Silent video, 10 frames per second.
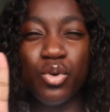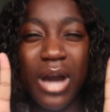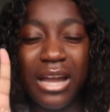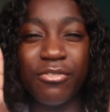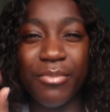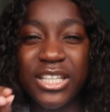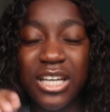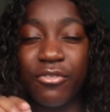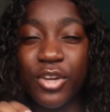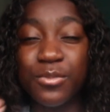kind of main
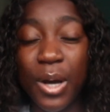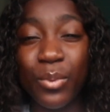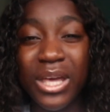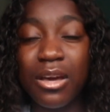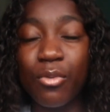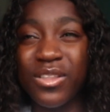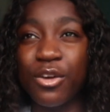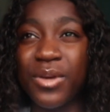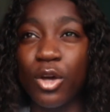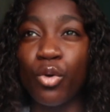channel videos per week, whether
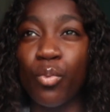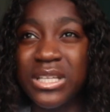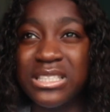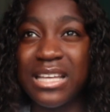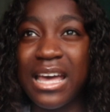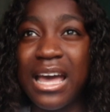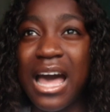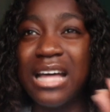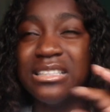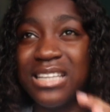it be on a Wednesday
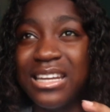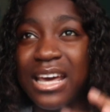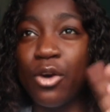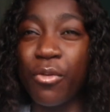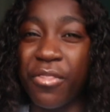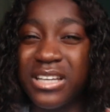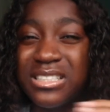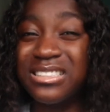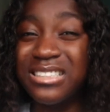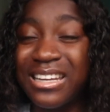and Sunday or
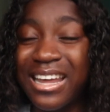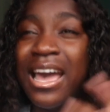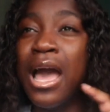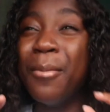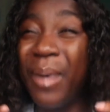Thursday and Sunday.